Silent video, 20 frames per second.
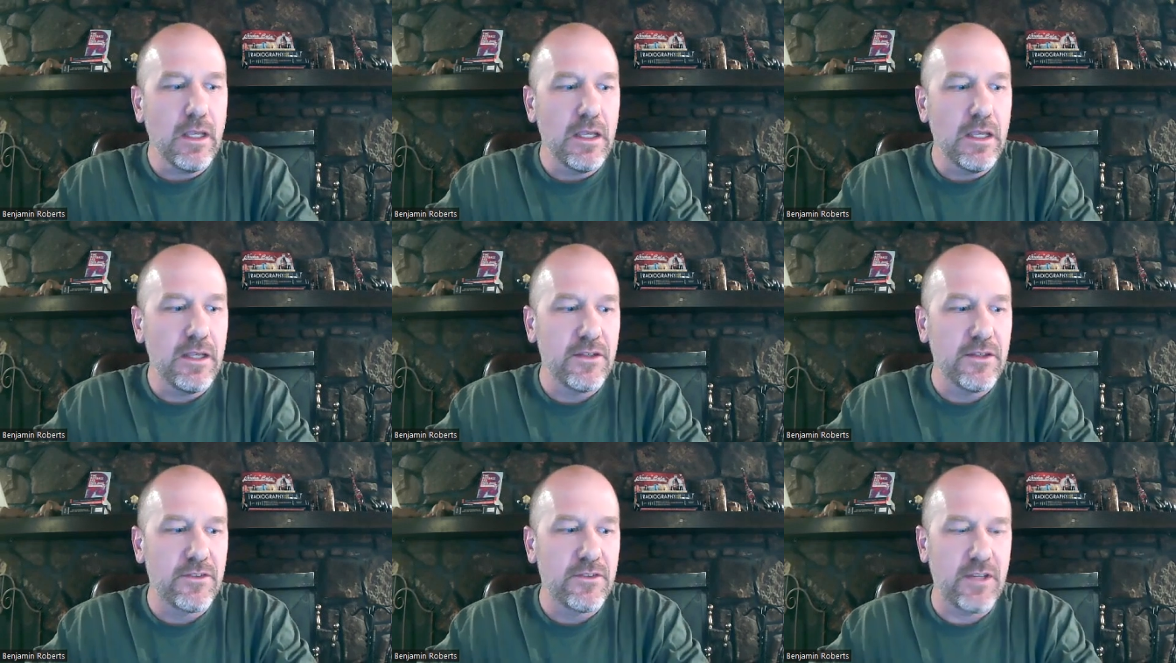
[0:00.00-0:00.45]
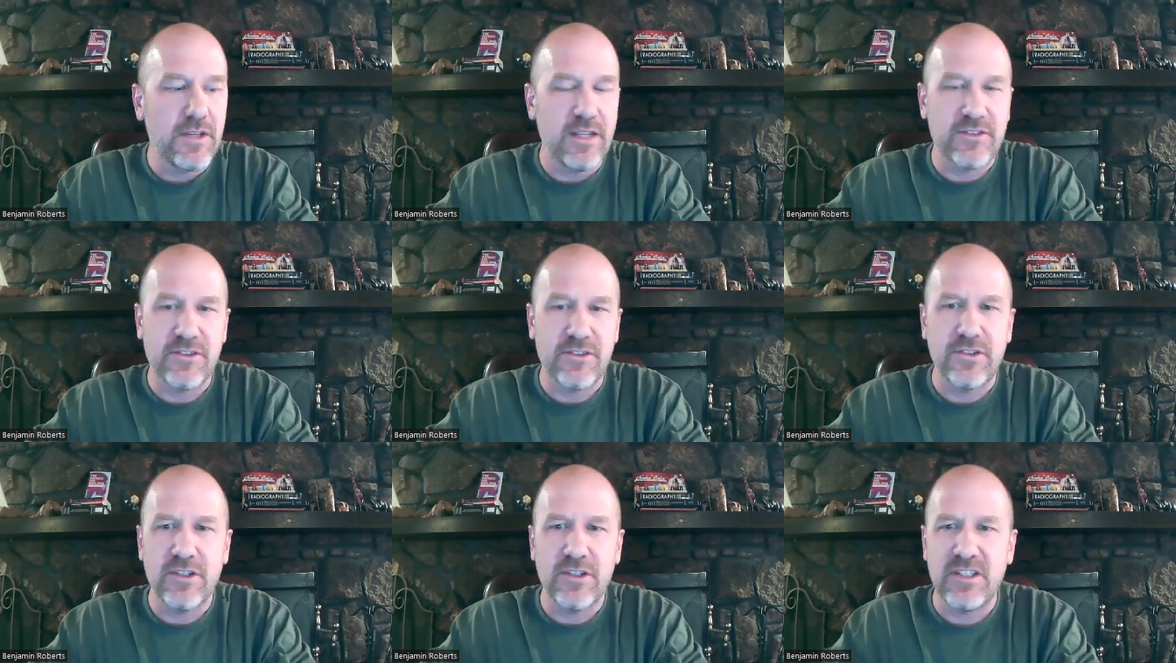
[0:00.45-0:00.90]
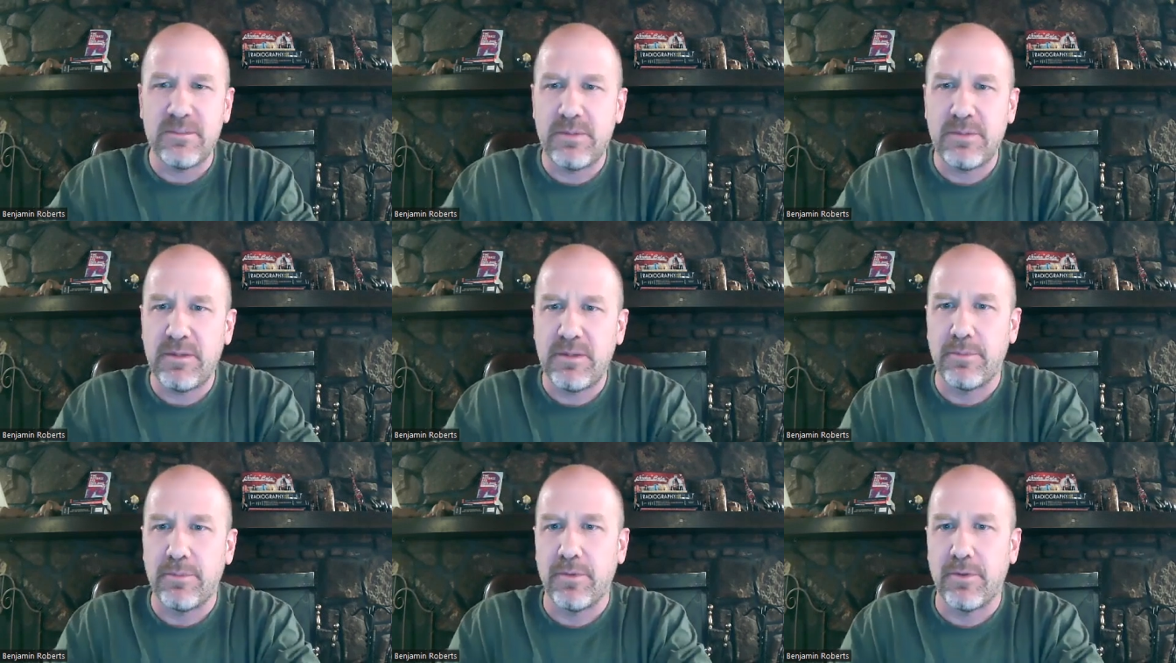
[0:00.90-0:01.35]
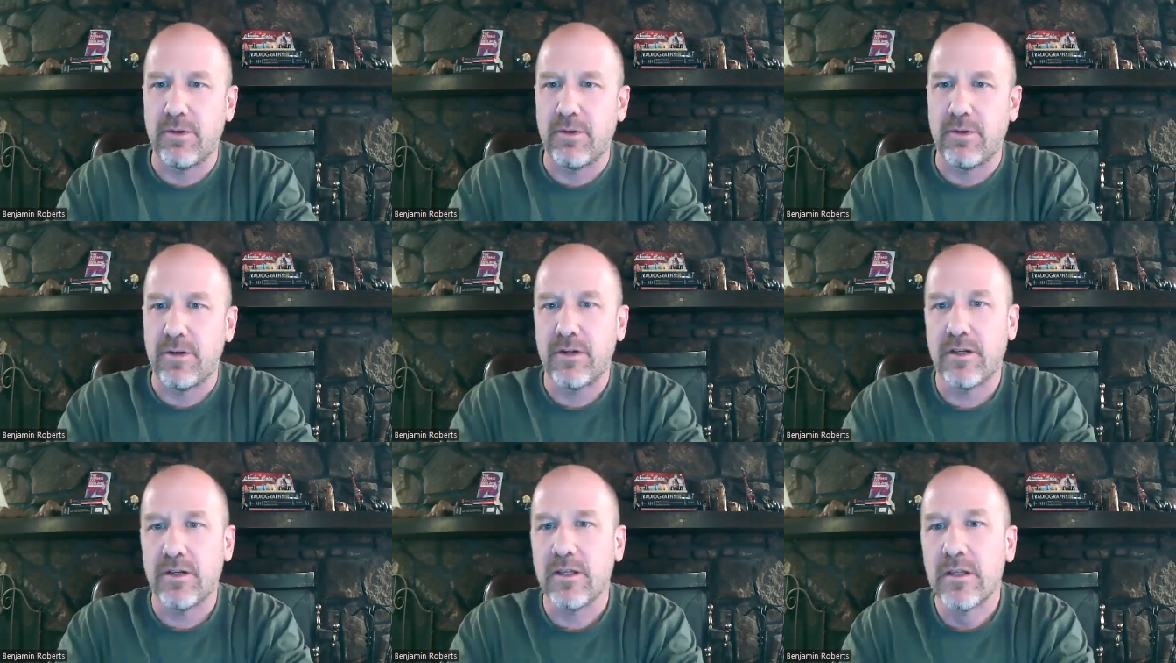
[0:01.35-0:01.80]
is it's good to be
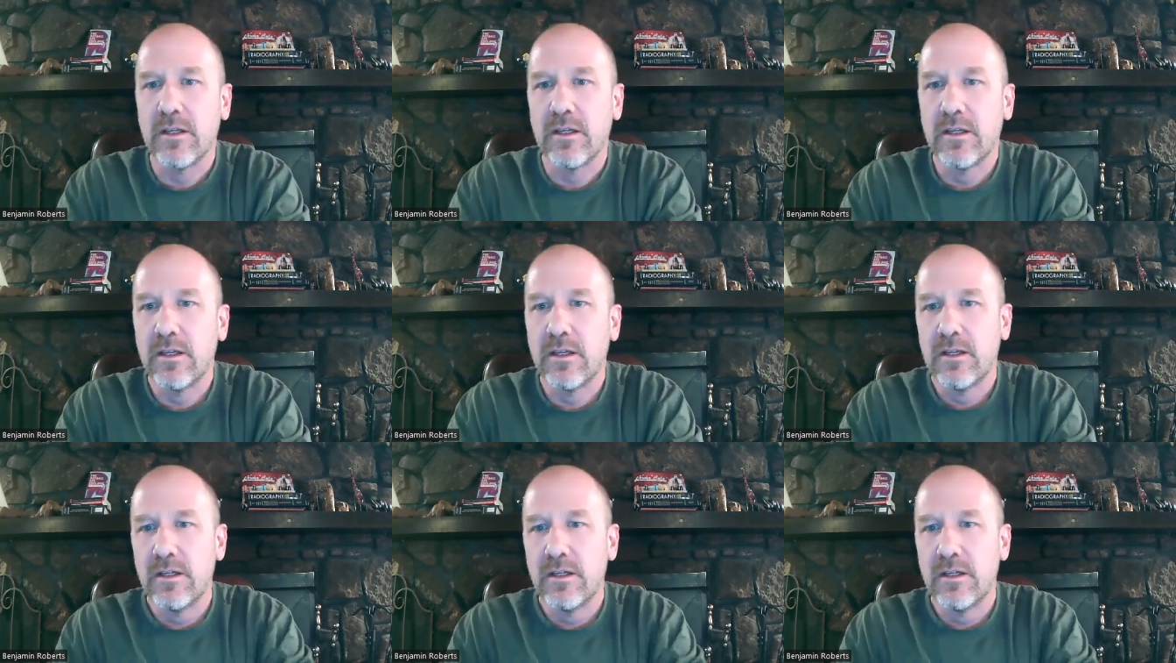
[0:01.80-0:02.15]
bored.